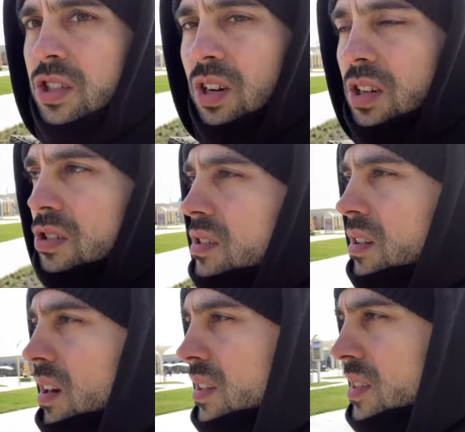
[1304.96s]
structures and
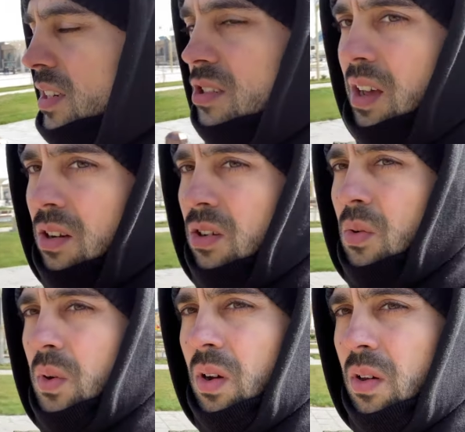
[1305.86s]
architecture. I don't know
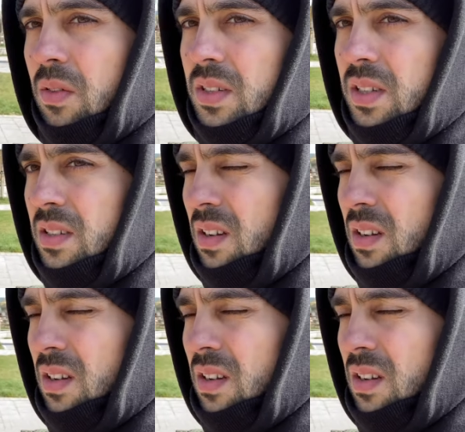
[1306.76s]
what all these things